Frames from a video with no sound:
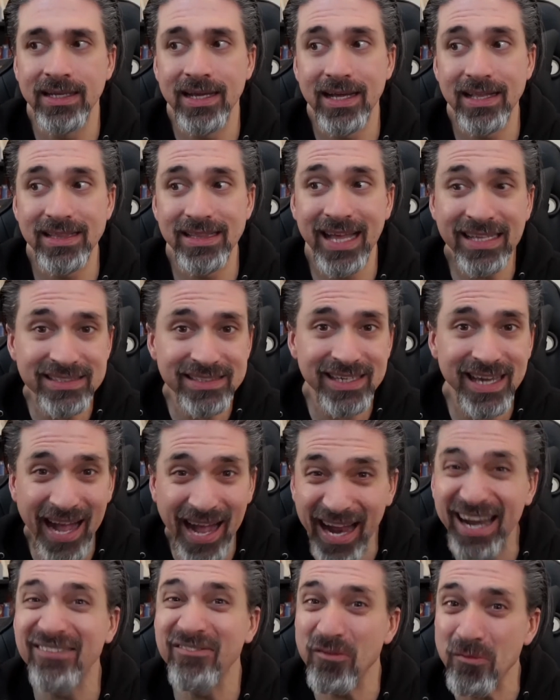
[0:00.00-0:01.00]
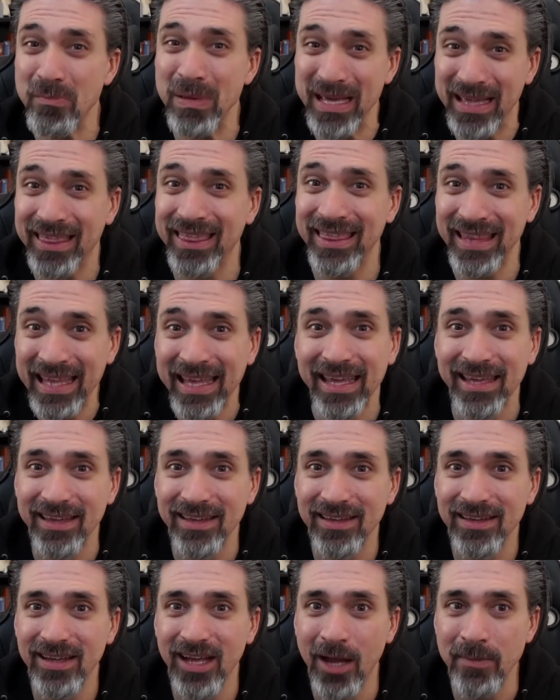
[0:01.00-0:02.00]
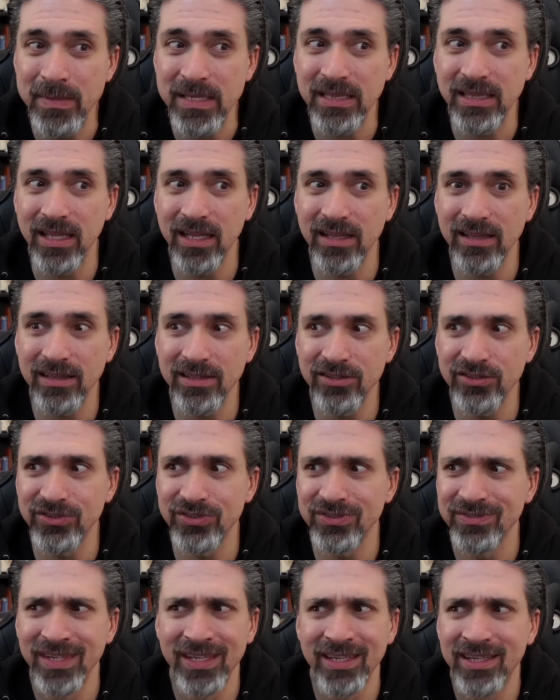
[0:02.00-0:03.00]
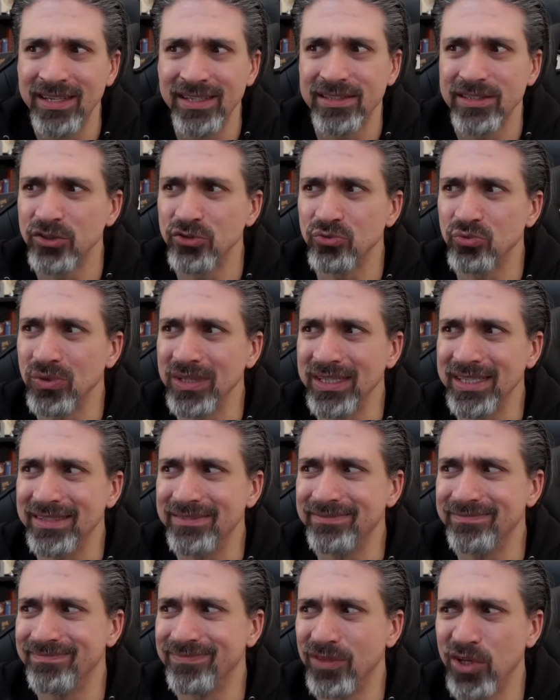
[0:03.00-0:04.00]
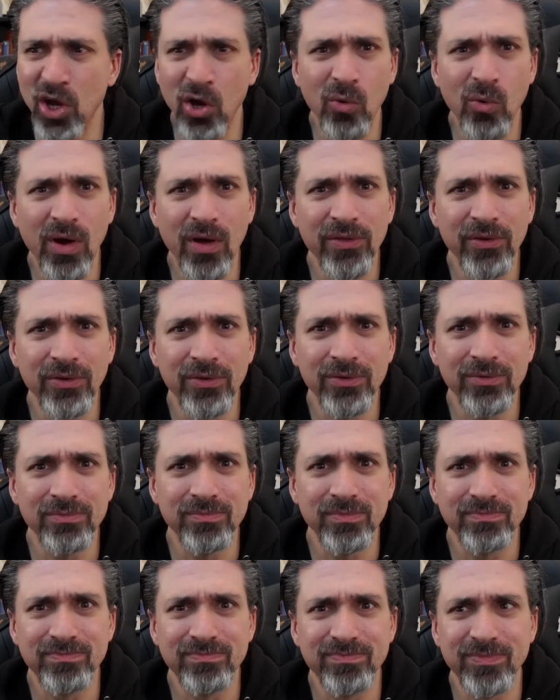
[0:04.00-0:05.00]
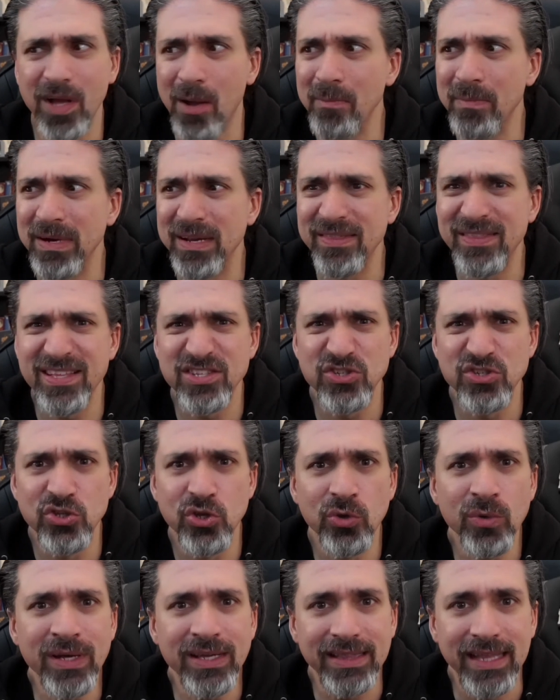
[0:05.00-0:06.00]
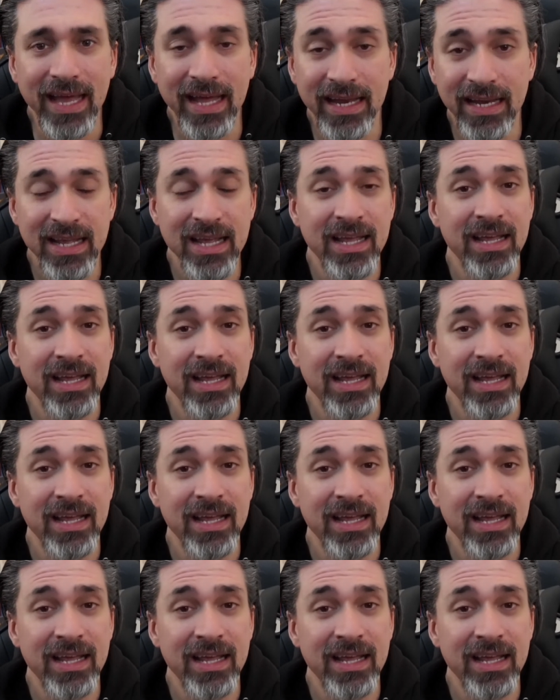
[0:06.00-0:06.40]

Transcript: That's kind of a big thing. I mean, there's really no other company that's doing that.